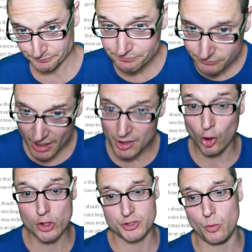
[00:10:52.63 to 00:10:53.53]
and
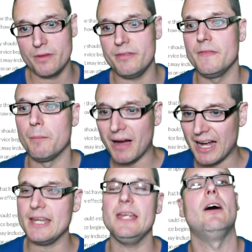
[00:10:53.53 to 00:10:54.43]
also within the
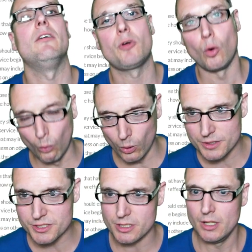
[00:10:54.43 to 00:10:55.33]
body, of course.